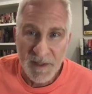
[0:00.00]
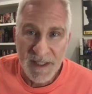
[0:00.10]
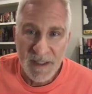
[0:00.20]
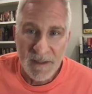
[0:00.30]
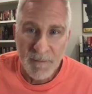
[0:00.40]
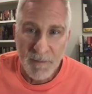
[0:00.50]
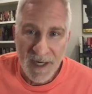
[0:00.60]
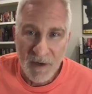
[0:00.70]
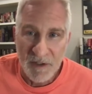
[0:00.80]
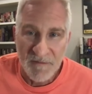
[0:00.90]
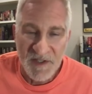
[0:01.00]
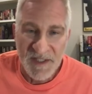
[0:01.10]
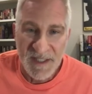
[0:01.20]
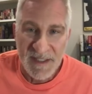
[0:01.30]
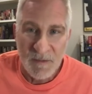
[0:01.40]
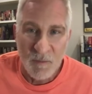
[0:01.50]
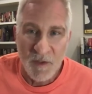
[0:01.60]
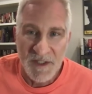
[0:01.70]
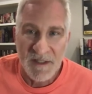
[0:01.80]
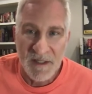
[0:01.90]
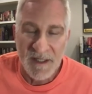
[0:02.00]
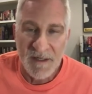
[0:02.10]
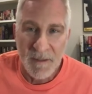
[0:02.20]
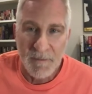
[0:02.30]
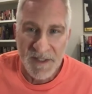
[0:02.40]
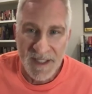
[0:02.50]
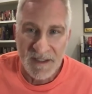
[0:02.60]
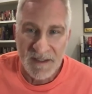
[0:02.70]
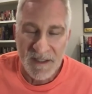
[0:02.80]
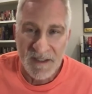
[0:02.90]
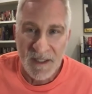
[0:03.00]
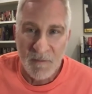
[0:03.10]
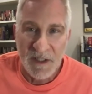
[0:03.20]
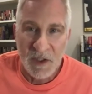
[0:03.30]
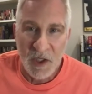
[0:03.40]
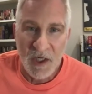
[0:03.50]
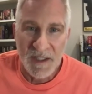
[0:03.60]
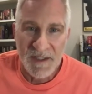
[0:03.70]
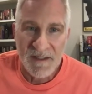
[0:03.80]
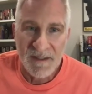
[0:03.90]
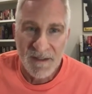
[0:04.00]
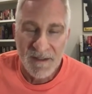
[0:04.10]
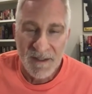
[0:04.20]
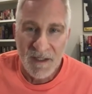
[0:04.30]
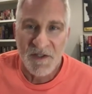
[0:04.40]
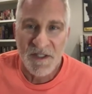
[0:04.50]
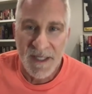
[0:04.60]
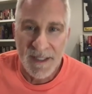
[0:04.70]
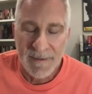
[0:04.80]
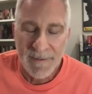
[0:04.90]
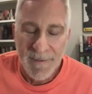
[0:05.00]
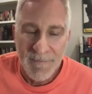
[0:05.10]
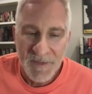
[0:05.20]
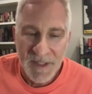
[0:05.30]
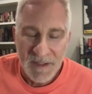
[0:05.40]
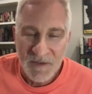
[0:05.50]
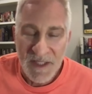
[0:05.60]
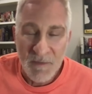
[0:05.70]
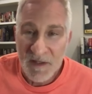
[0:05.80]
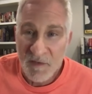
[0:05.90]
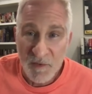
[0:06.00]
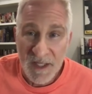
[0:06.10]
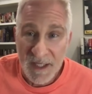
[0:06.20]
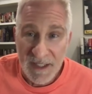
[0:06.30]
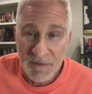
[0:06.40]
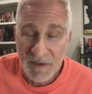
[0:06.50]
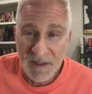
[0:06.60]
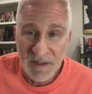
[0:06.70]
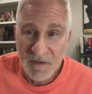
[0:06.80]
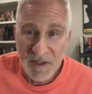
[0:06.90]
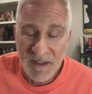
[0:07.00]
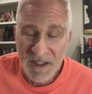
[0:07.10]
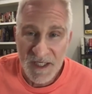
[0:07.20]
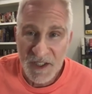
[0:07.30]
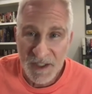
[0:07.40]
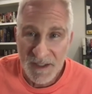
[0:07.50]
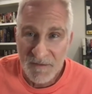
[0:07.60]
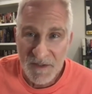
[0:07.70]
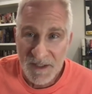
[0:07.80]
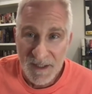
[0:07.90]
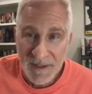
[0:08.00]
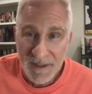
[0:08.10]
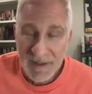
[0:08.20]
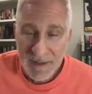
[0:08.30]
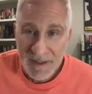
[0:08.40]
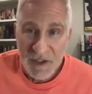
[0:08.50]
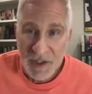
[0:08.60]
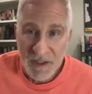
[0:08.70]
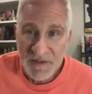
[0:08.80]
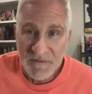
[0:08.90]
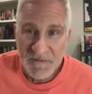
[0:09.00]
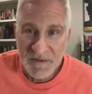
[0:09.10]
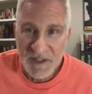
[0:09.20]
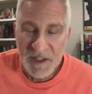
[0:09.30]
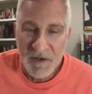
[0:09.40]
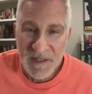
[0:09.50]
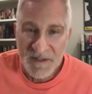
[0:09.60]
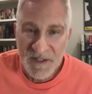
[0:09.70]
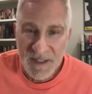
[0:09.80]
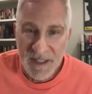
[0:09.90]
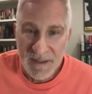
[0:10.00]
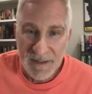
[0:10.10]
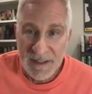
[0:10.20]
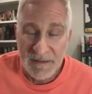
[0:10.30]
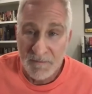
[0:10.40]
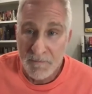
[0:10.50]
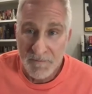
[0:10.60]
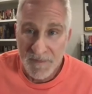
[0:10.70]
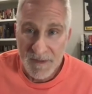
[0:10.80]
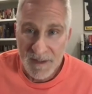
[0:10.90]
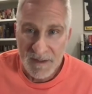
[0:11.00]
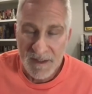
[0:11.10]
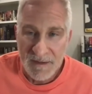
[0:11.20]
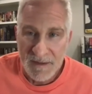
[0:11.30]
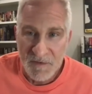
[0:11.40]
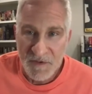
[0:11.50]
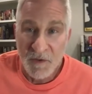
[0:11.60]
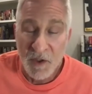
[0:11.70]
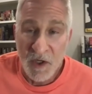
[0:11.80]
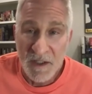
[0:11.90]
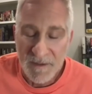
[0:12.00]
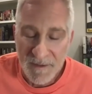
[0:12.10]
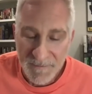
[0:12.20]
needed the power of the state, it wasn't there to protect us, and we lost our state. So he went through that. He was in an organization that was in charge of security of the state, and it, it, it was no longer.